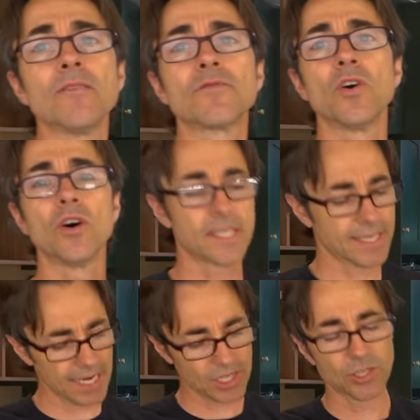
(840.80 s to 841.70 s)
I've got a
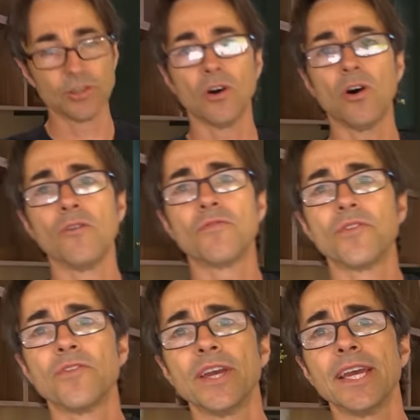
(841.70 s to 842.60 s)
section
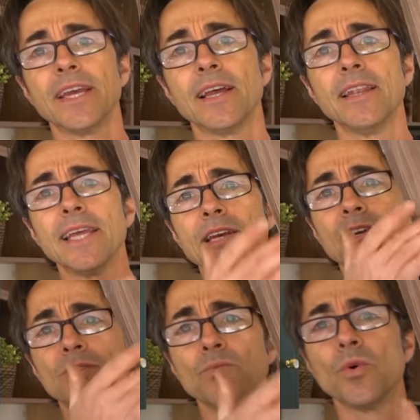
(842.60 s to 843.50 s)
of the
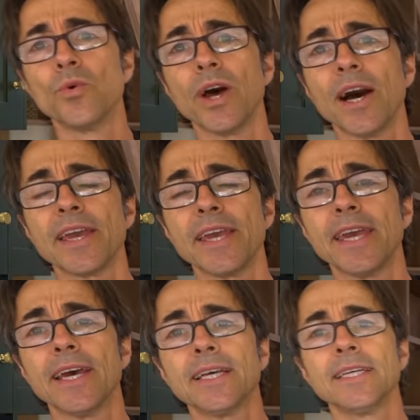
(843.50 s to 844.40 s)
Lincoln walnut
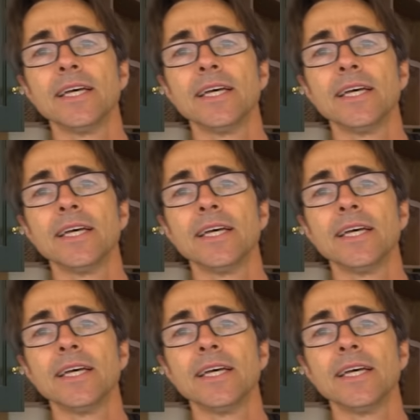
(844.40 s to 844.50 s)
here,